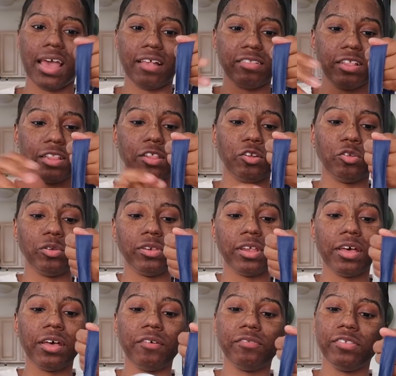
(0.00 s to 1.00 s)
Has a little
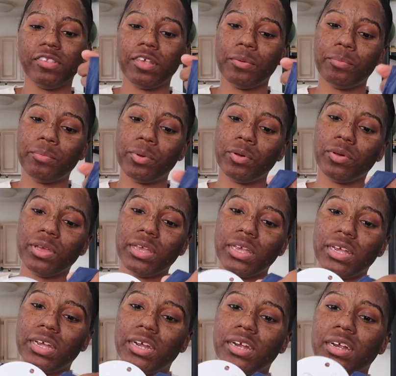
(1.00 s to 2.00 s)
Dove symbol
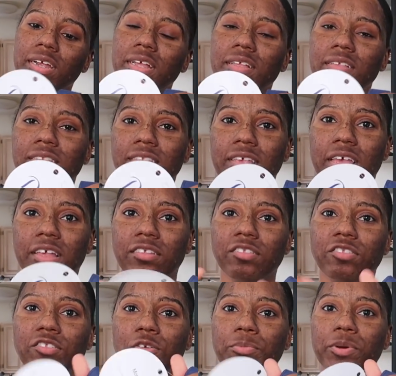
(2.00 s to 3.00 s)
here. It
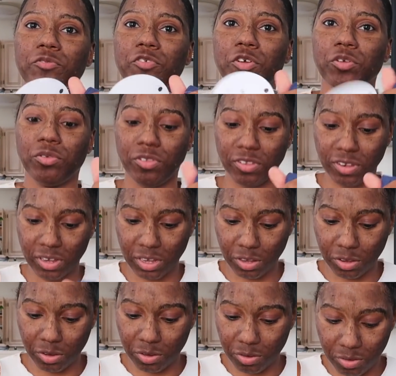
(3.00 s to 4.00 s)
says to rose
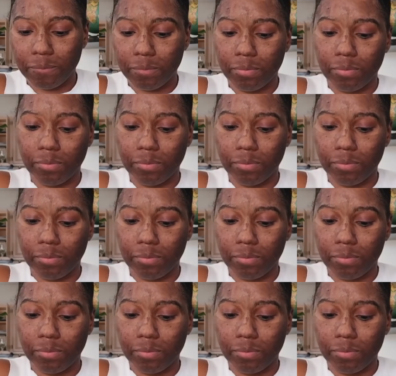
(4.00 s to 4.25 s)
Steel.